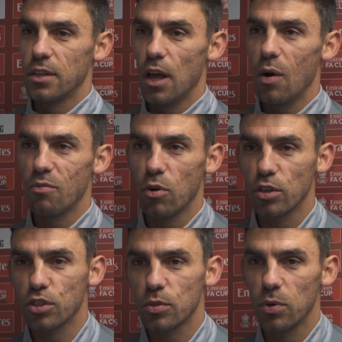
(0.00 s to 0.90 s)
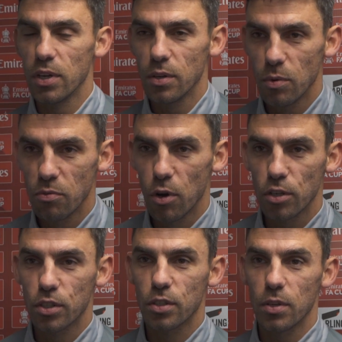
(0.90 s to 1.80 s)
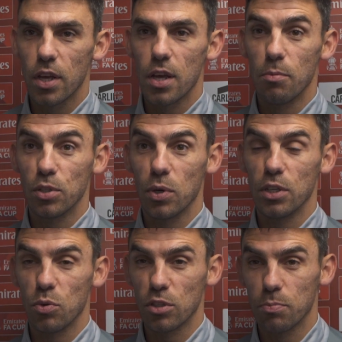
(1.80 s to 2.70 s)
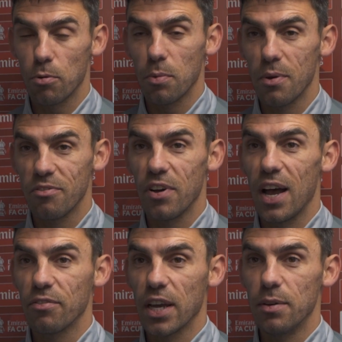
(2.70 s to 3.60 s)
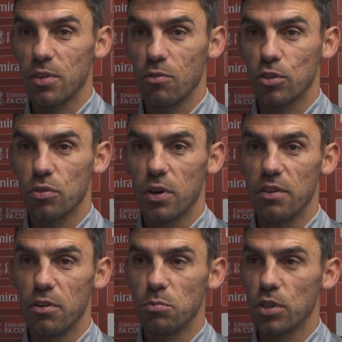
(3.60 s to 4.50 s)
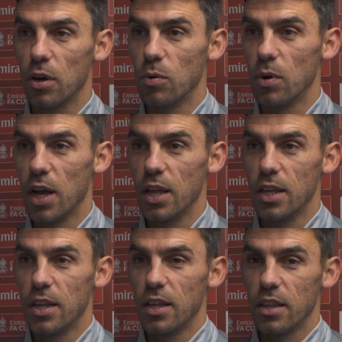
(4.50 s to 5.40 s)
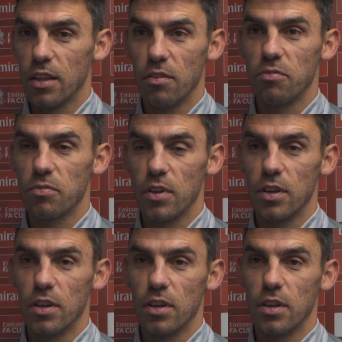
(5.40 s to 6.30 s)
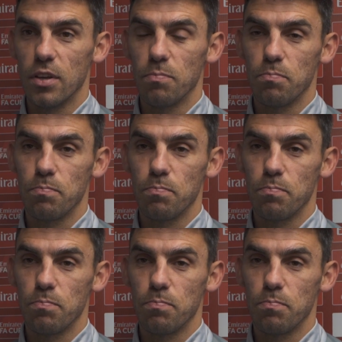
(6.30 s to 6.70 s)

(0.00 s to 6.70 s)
No, we've watched between us watched probably about 5 games. I've watched 3 of them, so they're